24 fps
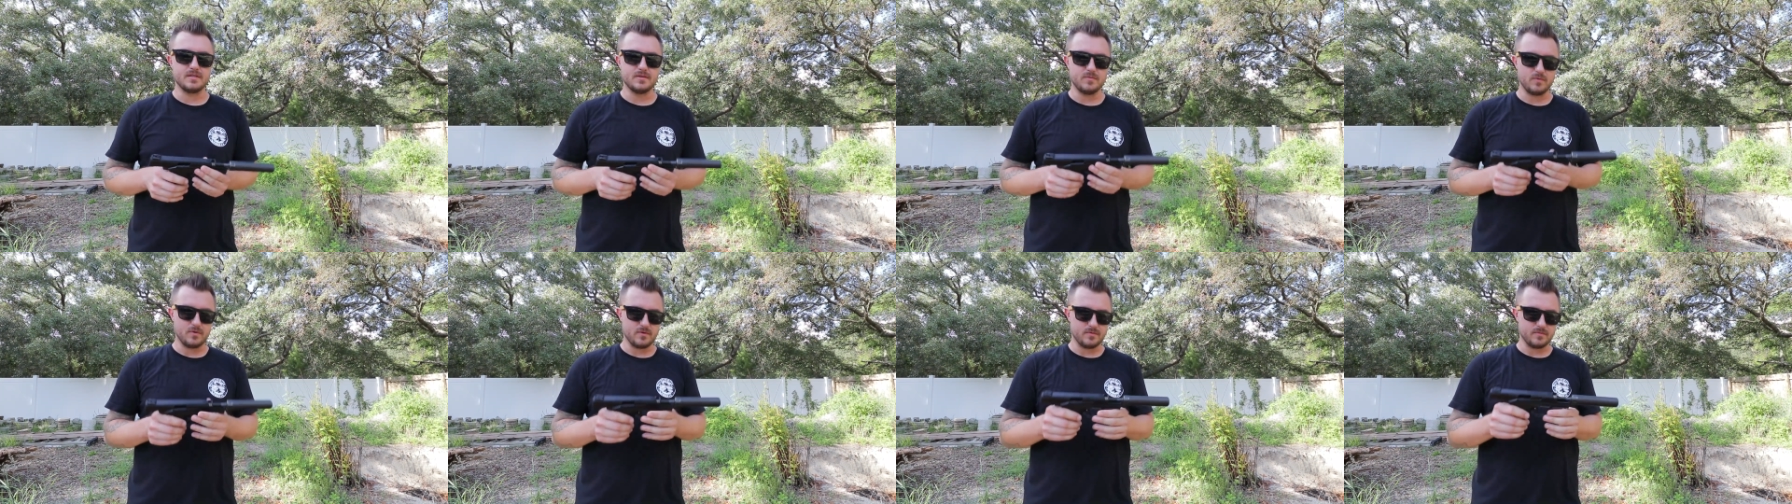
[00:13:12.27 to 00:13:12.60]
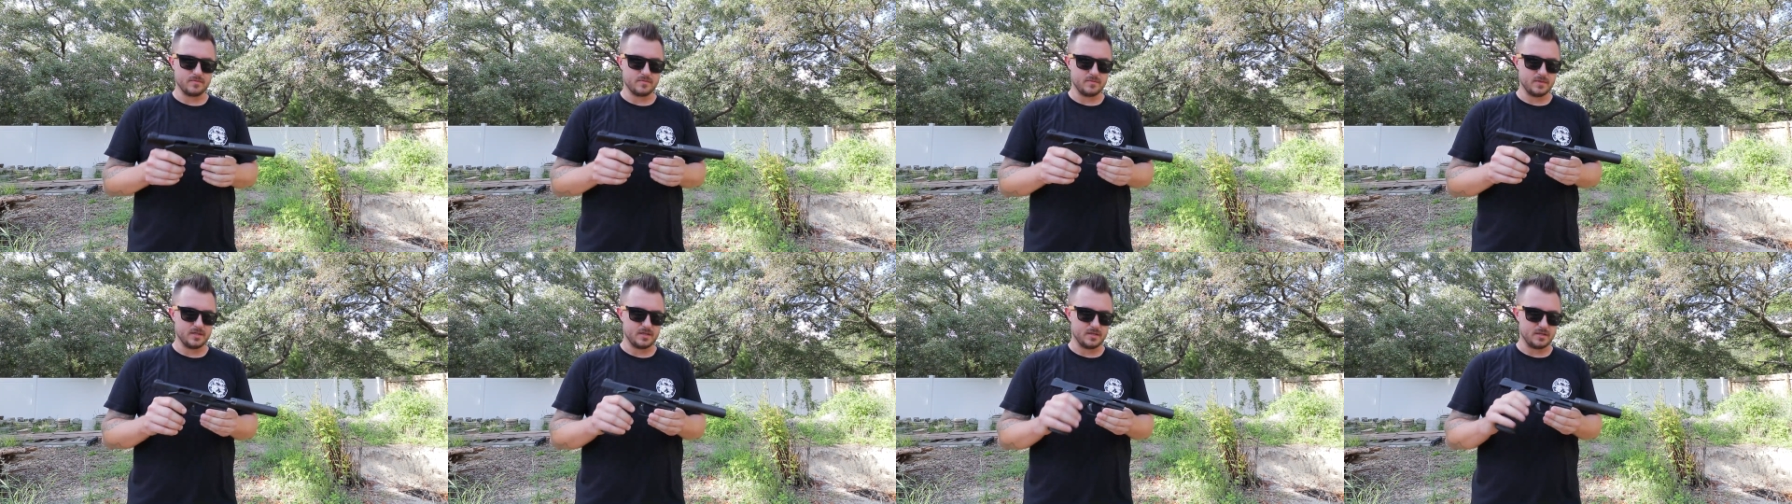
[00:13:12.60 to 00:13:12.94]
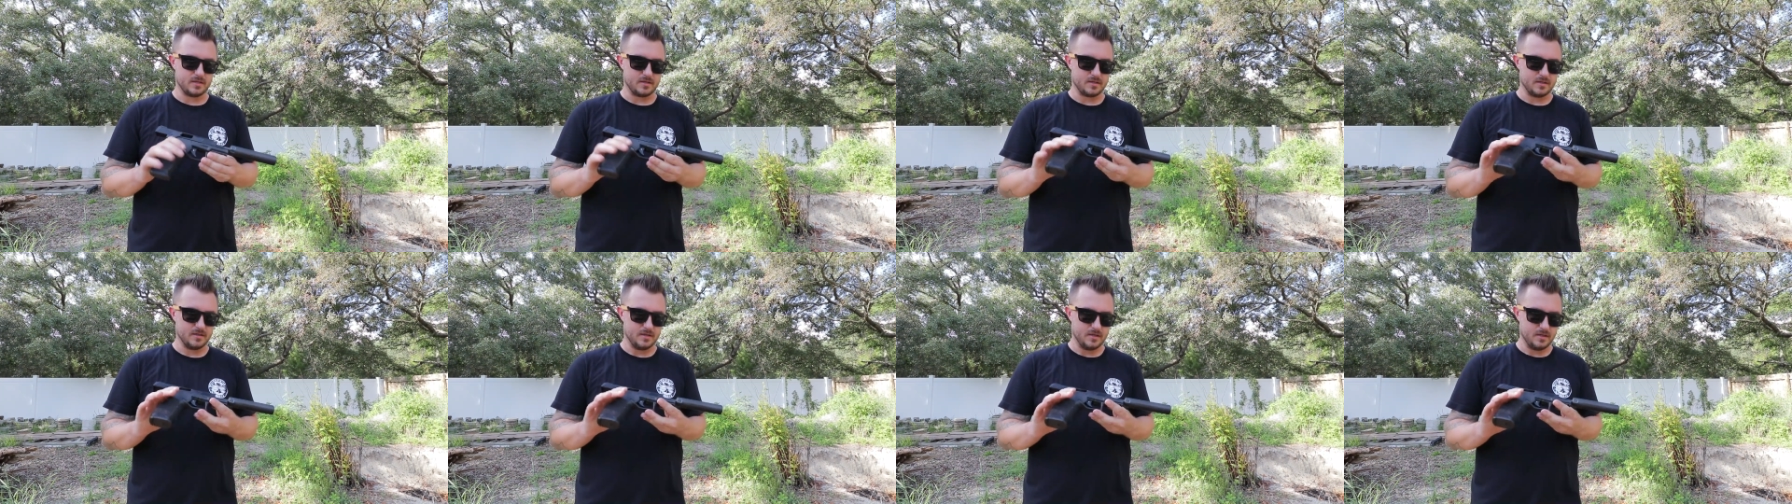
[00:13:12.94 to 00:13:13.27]
it won't
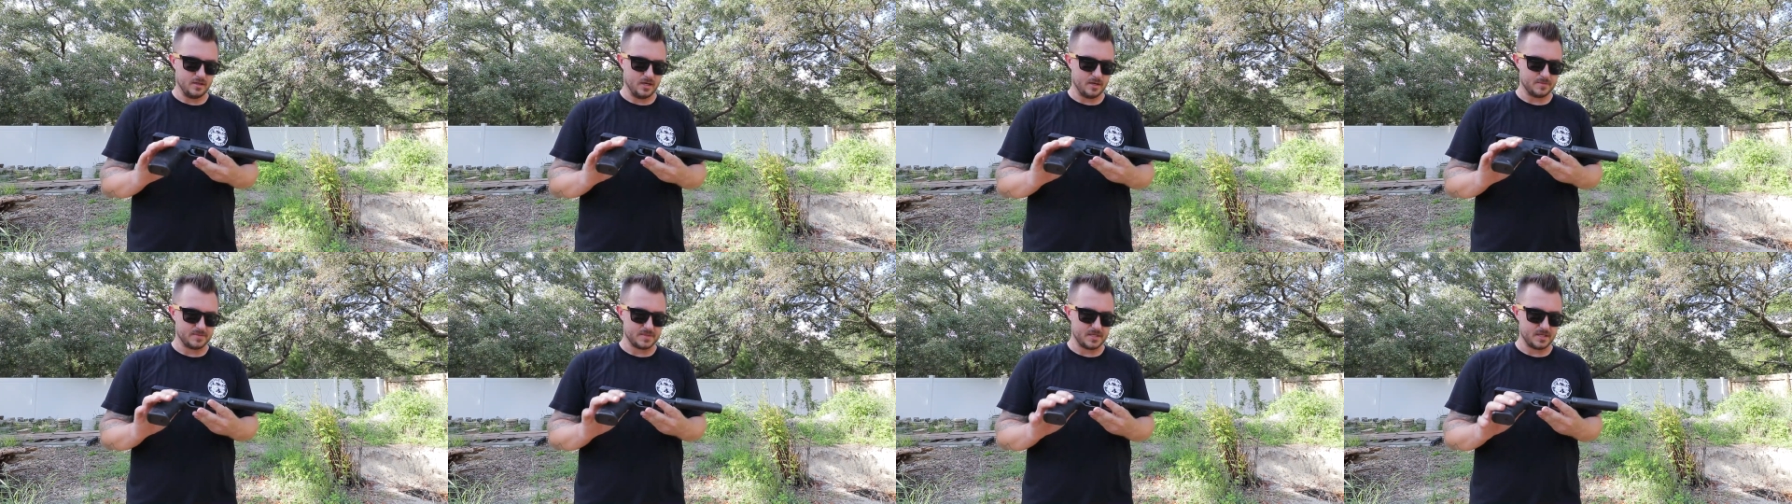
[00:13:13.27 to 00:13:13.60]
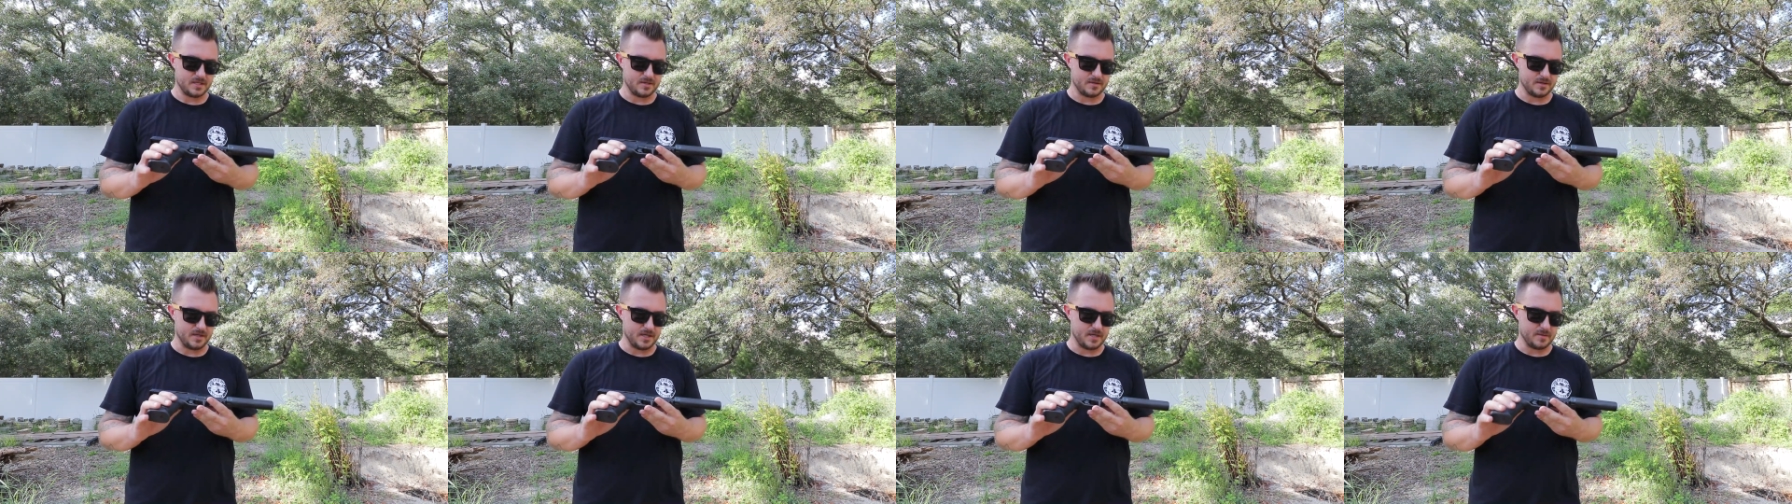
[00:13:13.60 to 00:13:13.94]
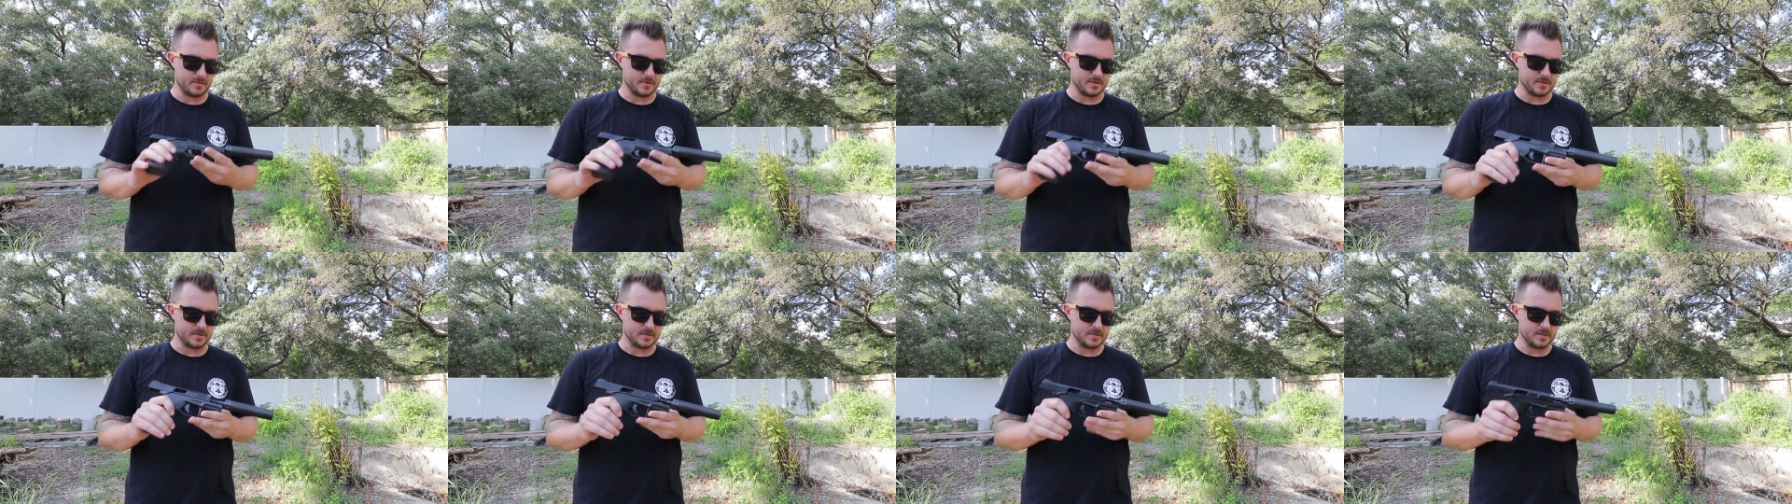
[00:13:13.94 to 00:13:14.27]
uh, upset your
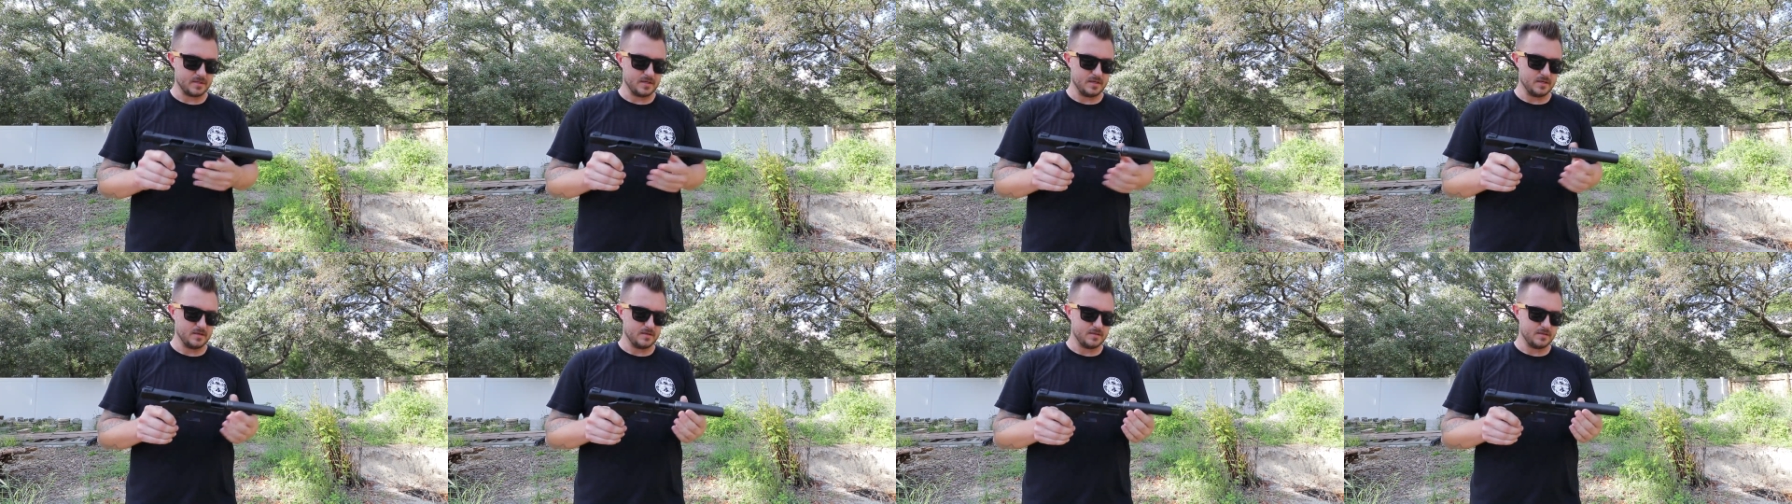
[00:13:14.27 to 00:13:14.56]
neighbors.